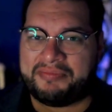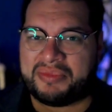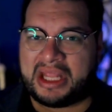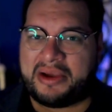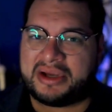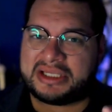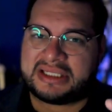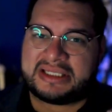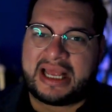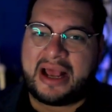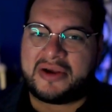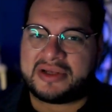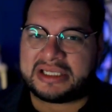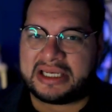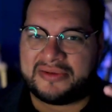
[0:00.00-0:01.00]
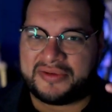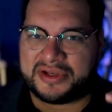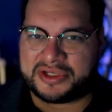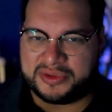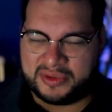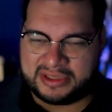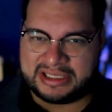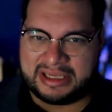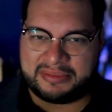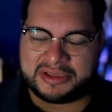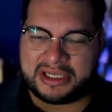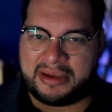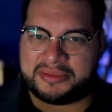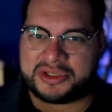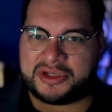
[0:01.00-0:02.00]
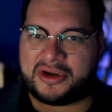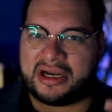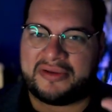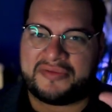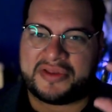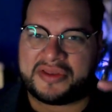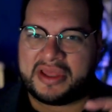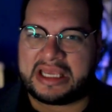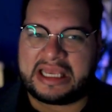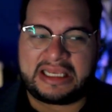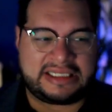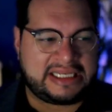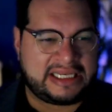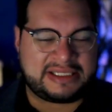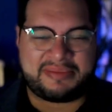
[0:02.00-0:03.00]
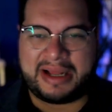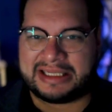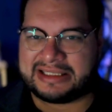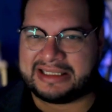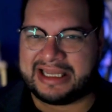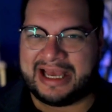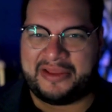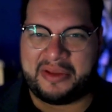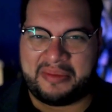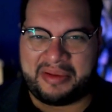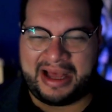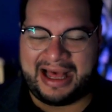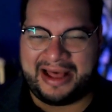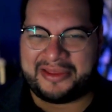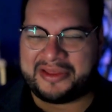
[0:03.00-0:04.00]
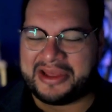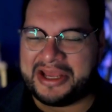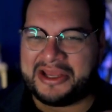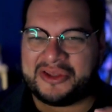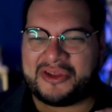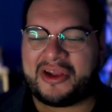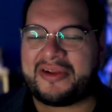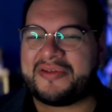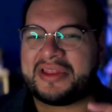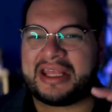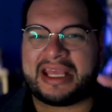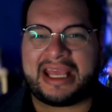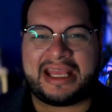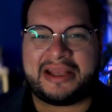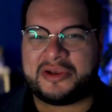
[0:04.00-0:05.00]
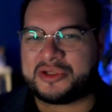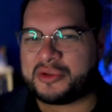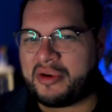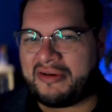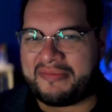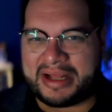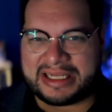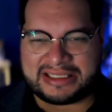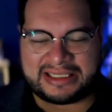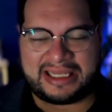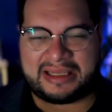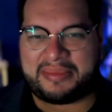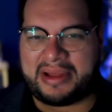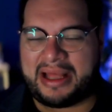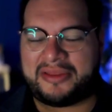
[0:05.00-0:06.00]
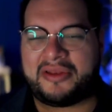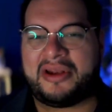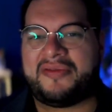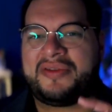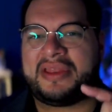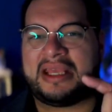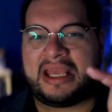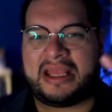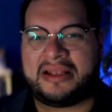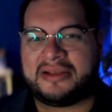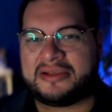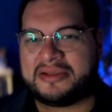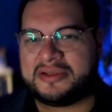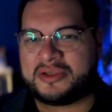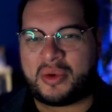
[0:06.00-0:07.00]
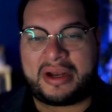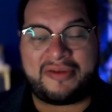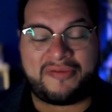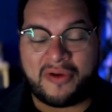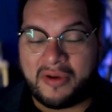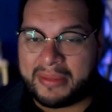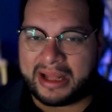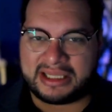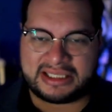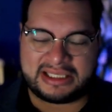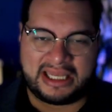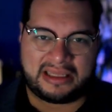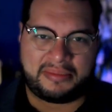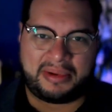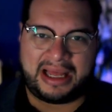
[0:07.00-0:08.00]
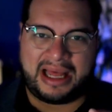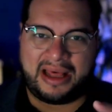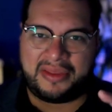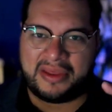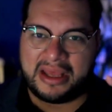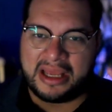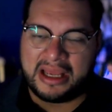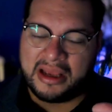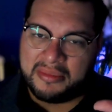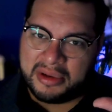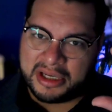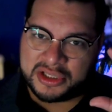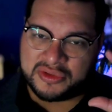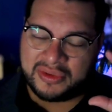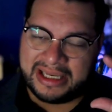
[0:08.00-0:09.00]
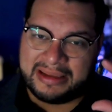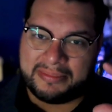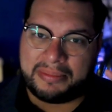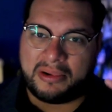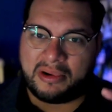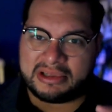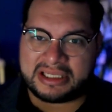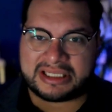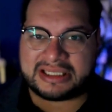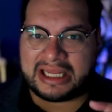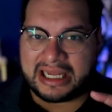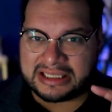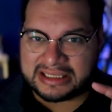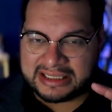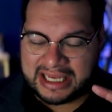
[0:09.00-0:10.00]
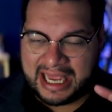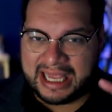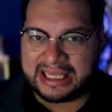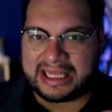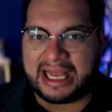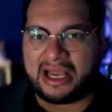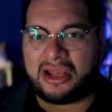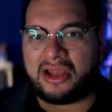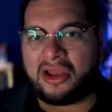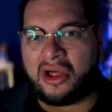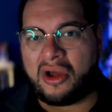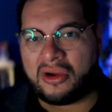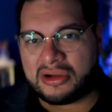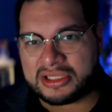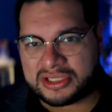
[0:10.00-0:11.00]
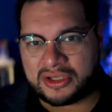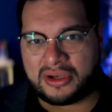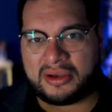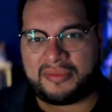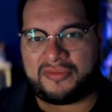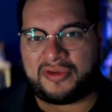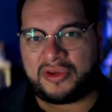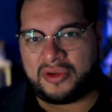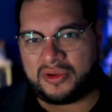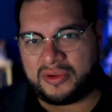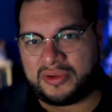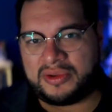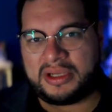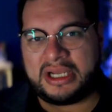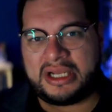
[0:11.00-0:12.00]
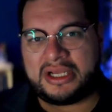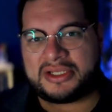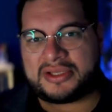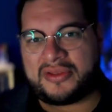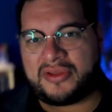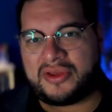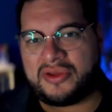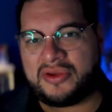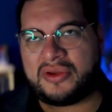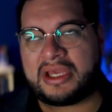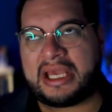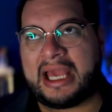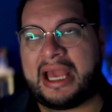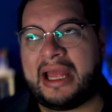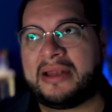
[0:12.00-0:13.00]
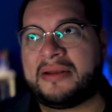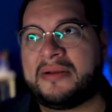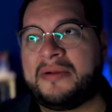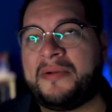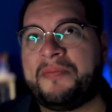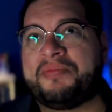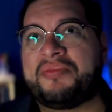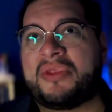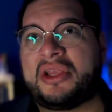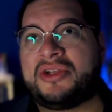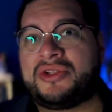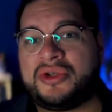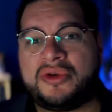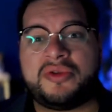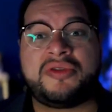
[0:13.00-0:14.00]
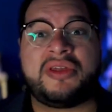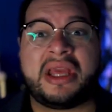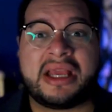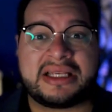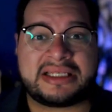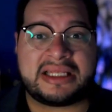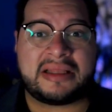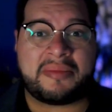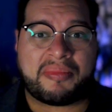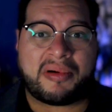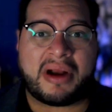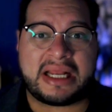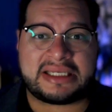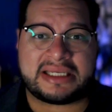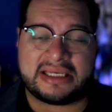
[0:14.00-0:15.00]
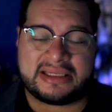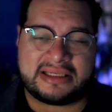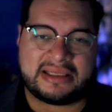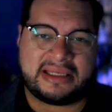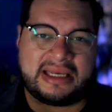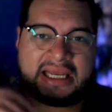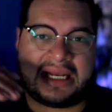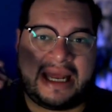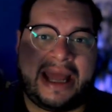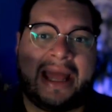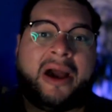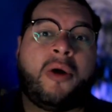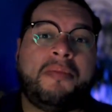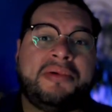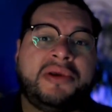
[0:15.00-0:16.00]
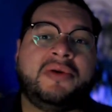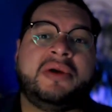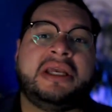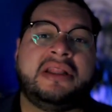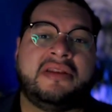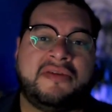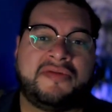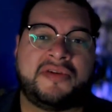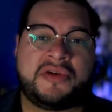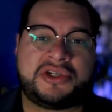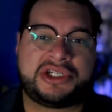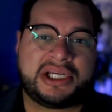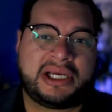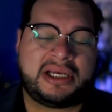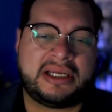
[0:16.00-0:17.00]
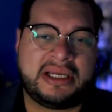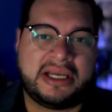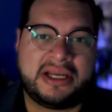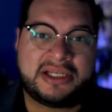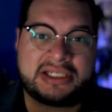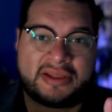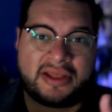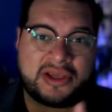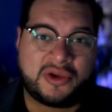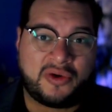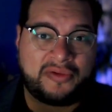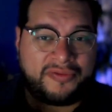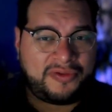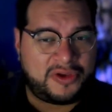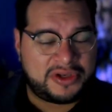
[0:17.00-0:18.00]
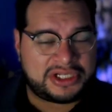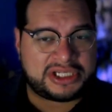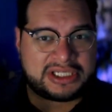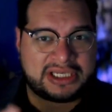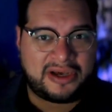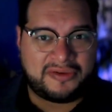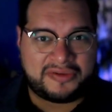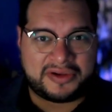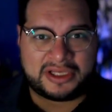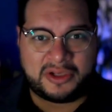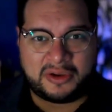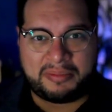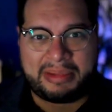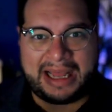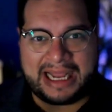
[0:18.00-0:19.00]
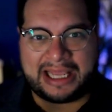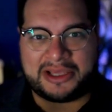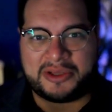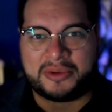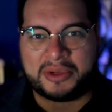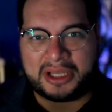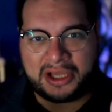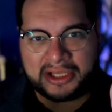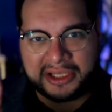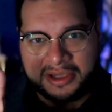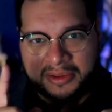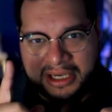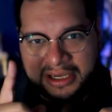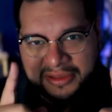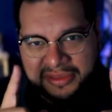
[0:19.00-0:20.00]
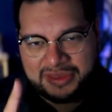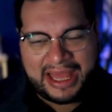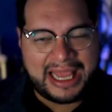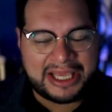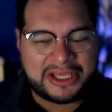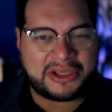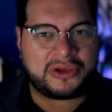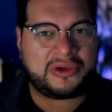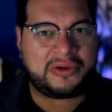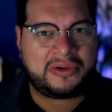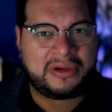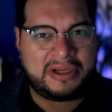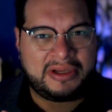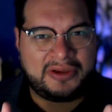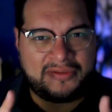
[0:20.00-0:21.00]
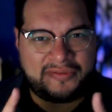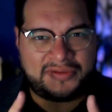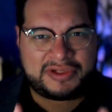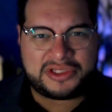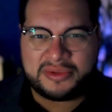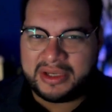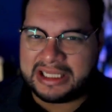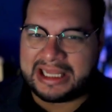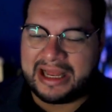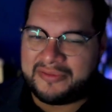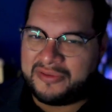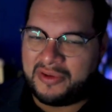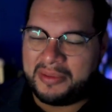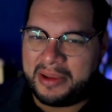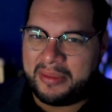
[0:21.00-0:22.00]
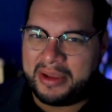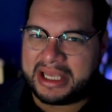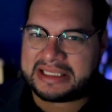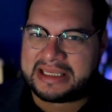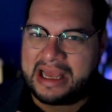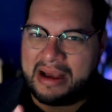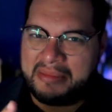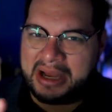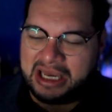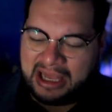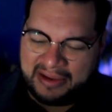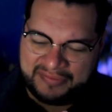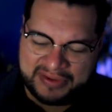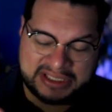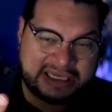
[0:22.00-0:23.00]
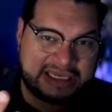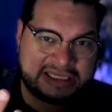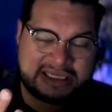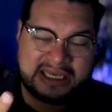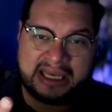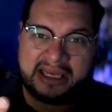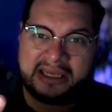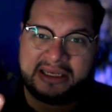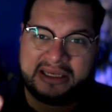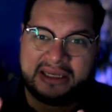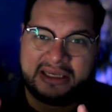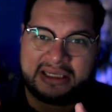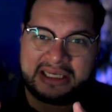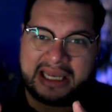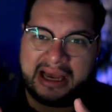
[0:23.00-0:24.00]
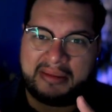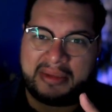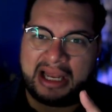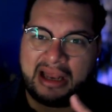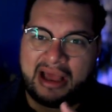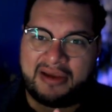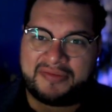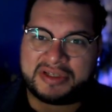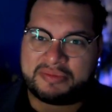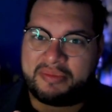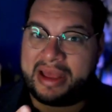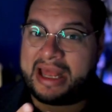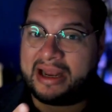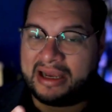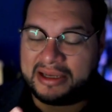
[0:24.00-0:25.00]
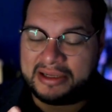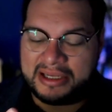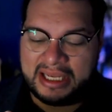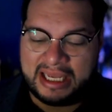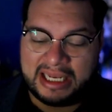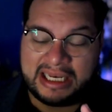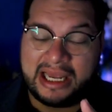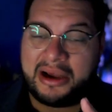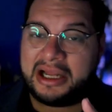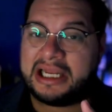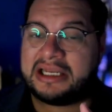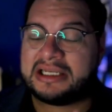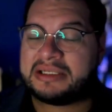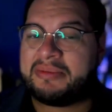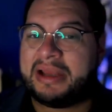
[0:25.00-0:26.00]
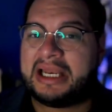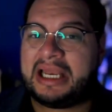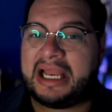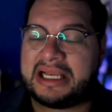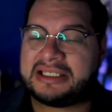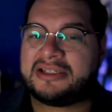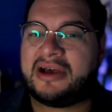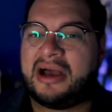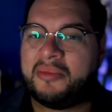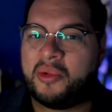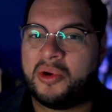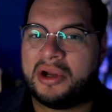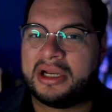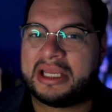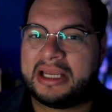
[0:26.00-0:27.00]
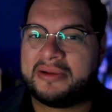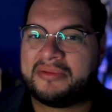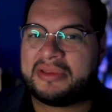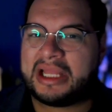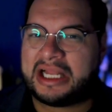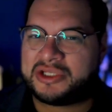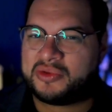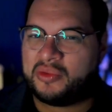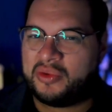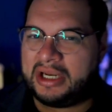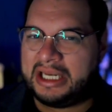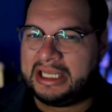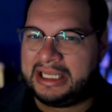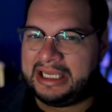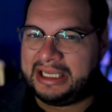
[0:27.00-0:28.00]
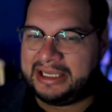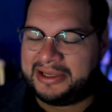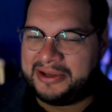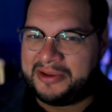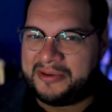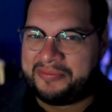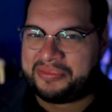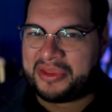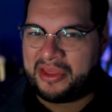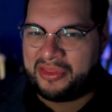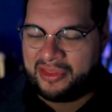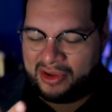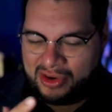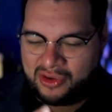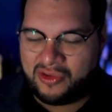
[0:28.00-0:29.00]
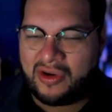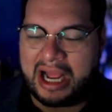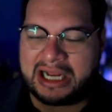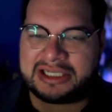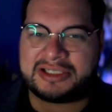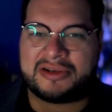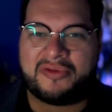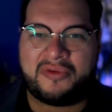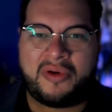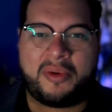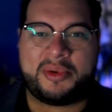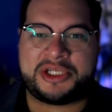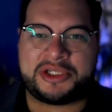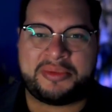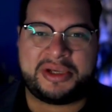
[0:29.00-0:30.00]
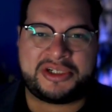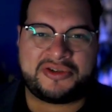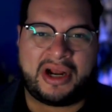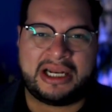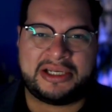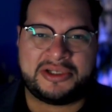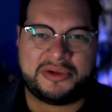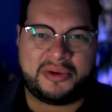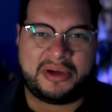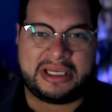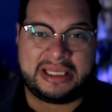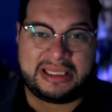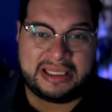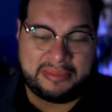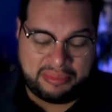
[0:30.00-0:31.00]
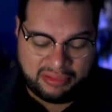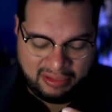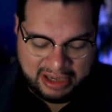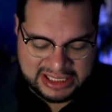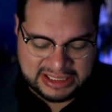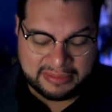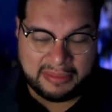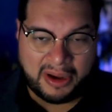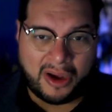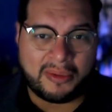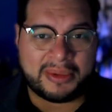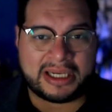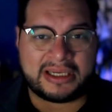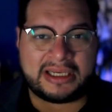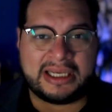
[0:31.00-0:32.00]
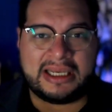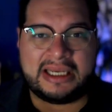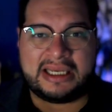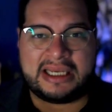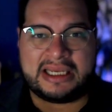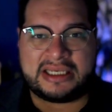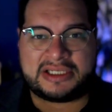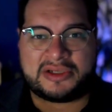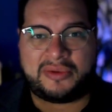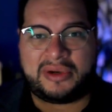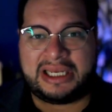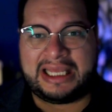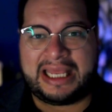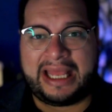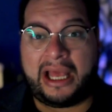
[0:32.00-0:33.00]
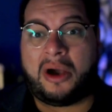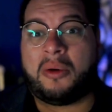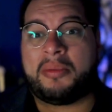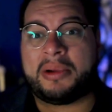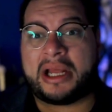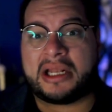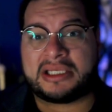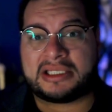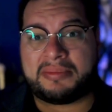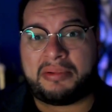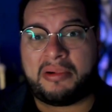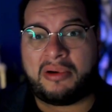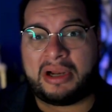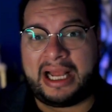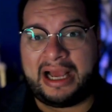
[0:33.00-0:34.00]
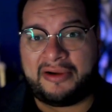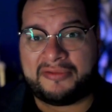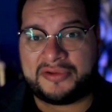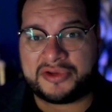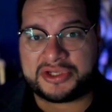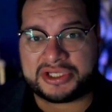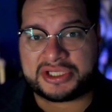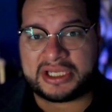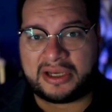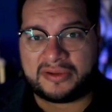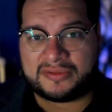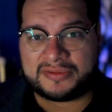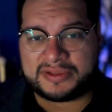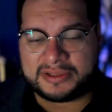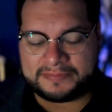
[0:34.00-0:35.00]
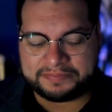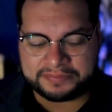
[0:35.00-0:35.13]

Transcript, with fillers: Now, as sales individuals, sometimes you're not even thinking six months down the path, not even thinking 12 months down the path, not even thinking 24 months down the path. But it's really important to start to take that long term view so that you can do things in the present that are going to help you in the future so that your future self can look back at you and go, you know what, thank you for doing that for me because now my life is easier, now my life is better, and now I need to spend less time working. That's really the crux of what we should be trying to do in the present moment is to really help and support our future selves.